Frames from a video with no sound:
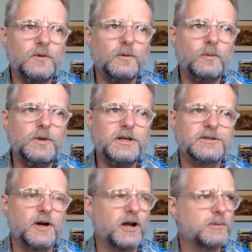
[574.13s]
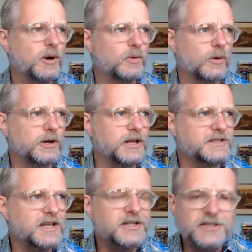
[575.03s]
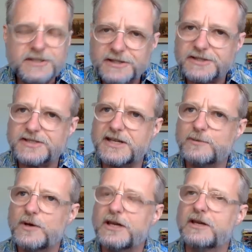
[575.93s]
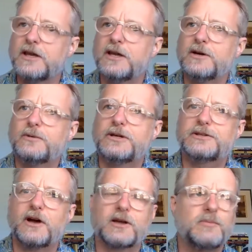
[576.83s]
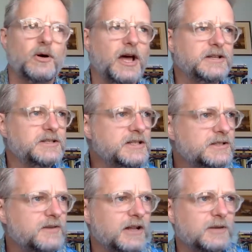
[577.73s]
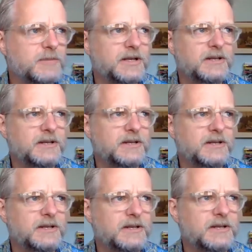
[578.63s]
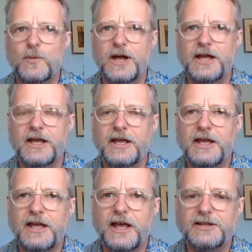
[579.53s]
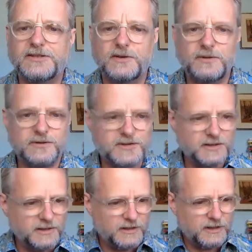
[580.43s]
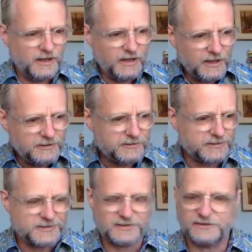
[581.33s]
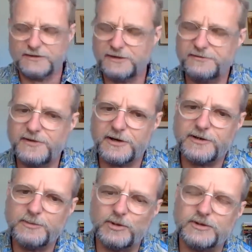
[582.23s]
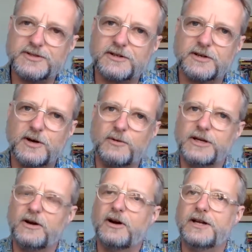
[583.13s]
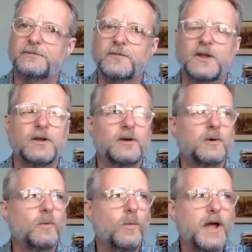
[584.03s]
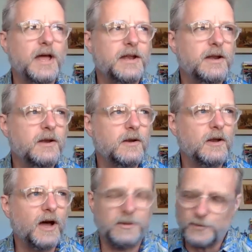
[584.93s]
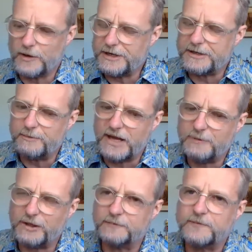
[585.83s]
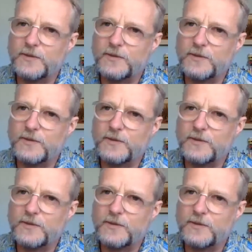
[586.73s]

we could talk about organization in the same way. We could talk about idea development in the same way. And so there's hundreds of variables that are going on when I'm grading a paper.